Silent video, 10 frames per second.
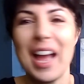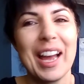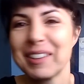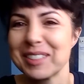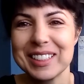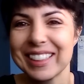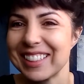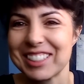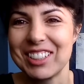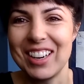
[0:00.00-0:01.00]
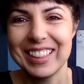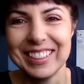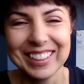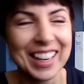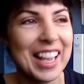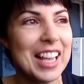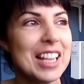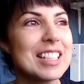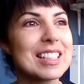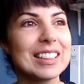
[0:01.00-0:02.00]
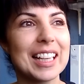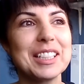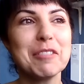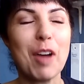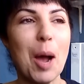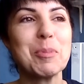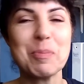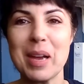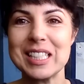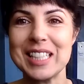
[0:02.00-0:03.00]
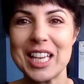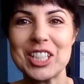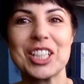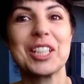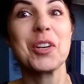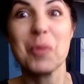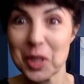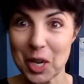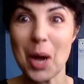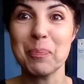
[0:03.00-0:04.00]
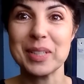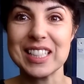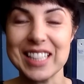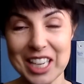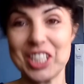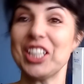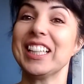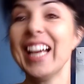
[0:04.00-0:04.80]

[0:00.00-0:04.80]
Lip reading: I was like, it's gone. Selective optimization with compensation.